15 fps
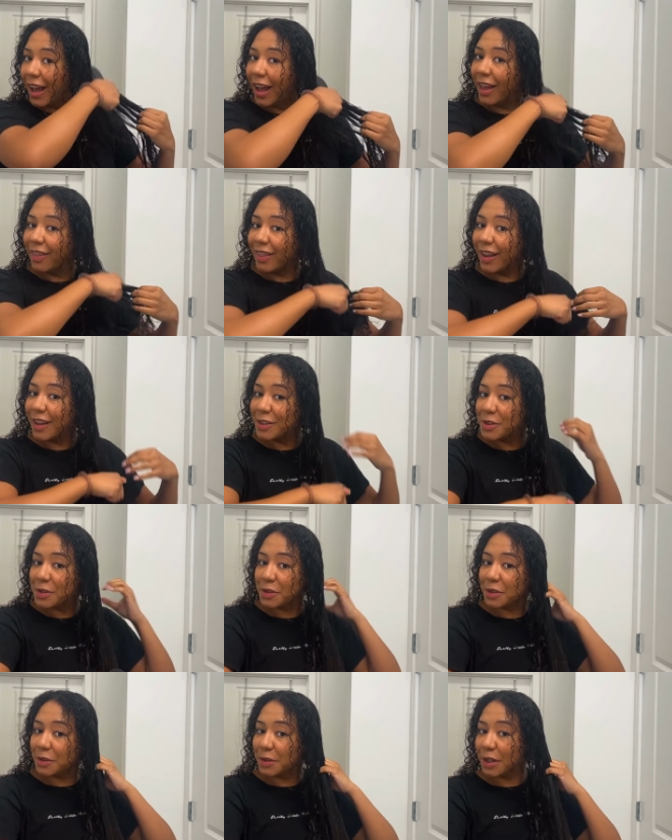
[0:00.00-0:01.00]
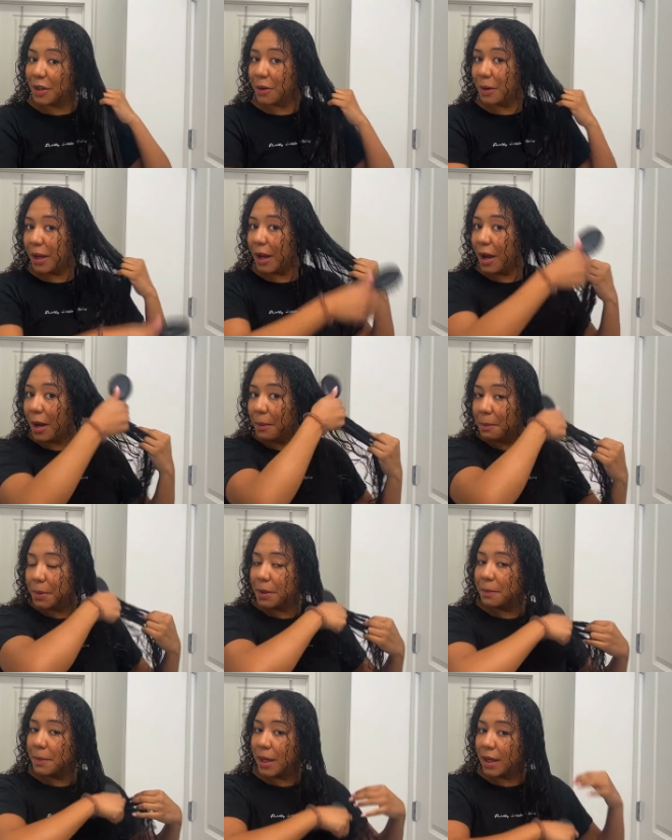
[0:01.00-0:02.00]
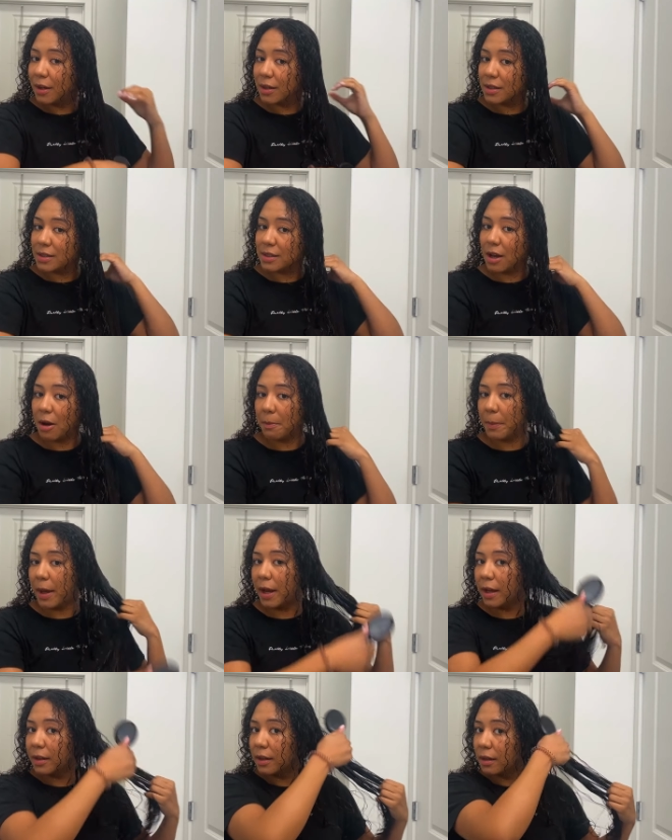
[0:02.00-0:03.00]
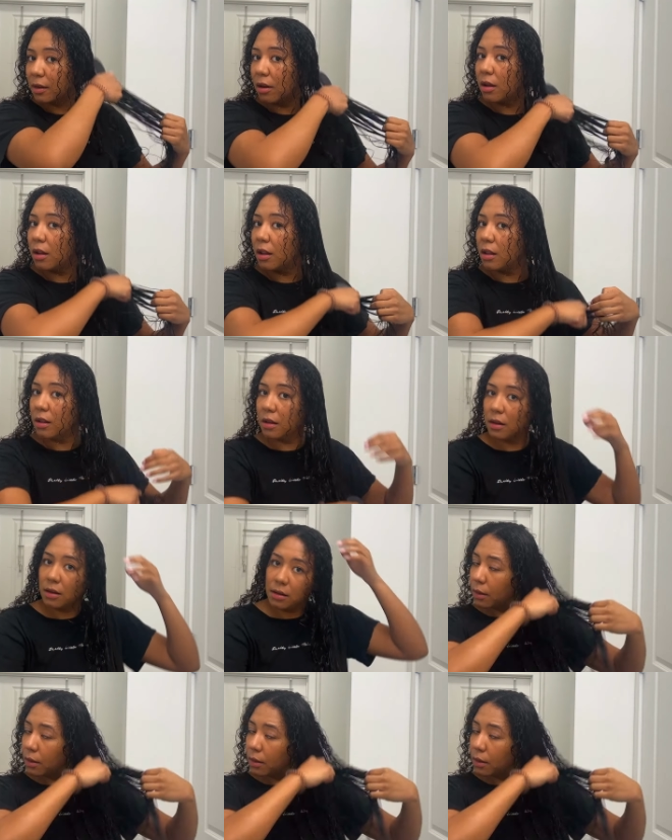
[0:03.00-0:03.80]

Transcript: and then slowly going up, but my hair is not bad at all.